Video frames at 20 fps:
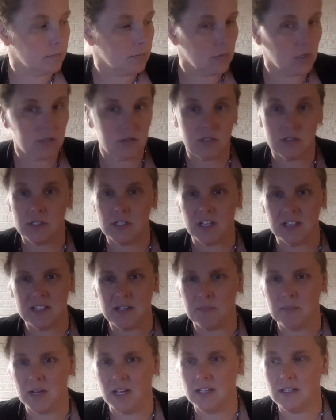it just does
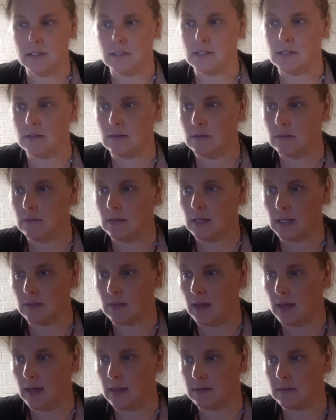up nice like
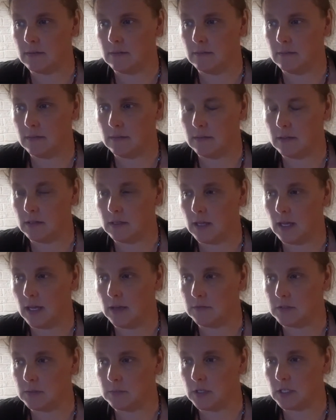that and then you
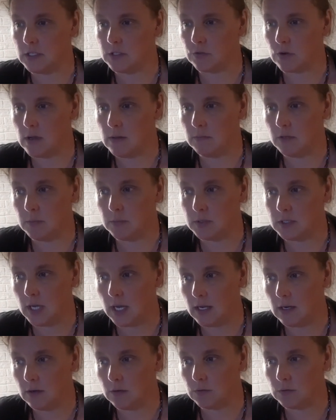have some nice creamy
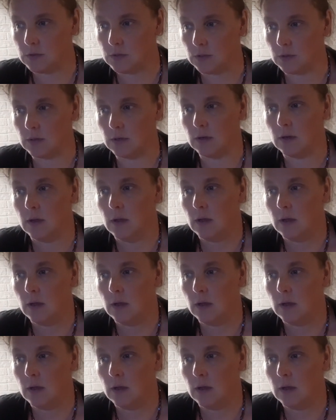potatoes or